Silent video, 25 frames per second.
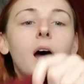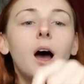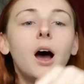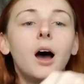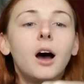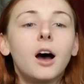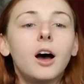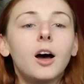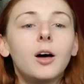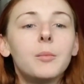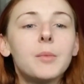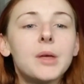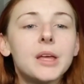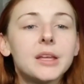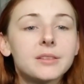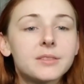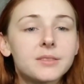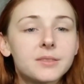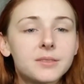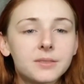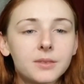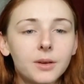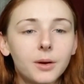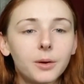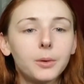It's
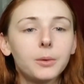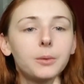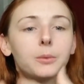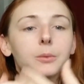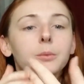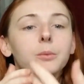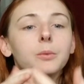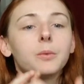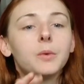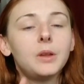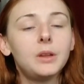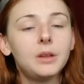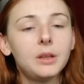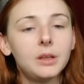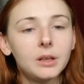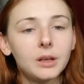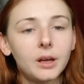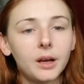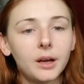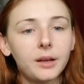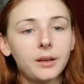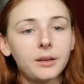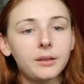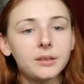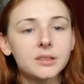sewed really
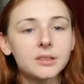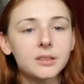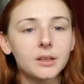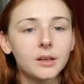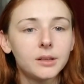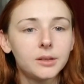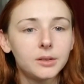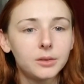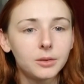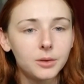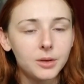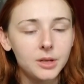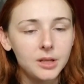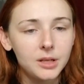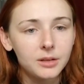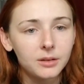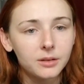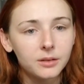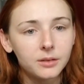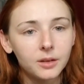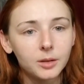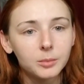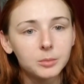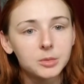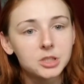nice
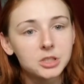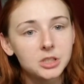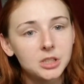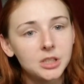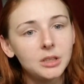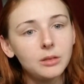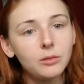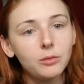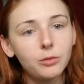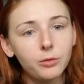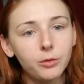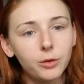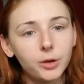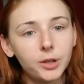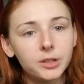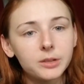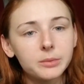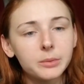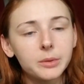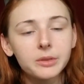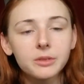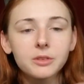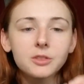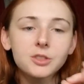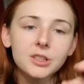underneath the machine foot
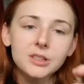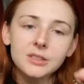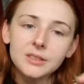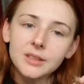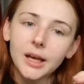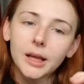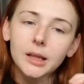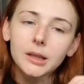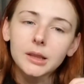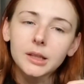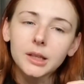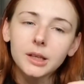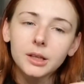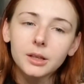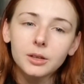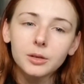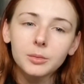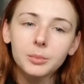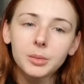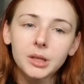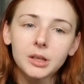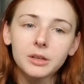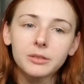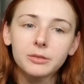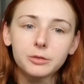with just that little
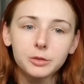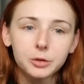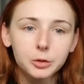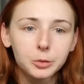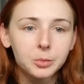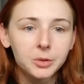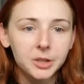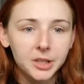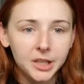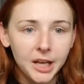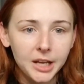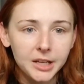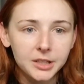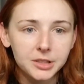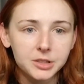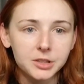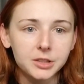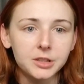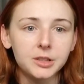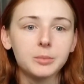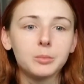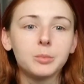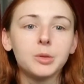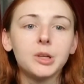bit of lubrication,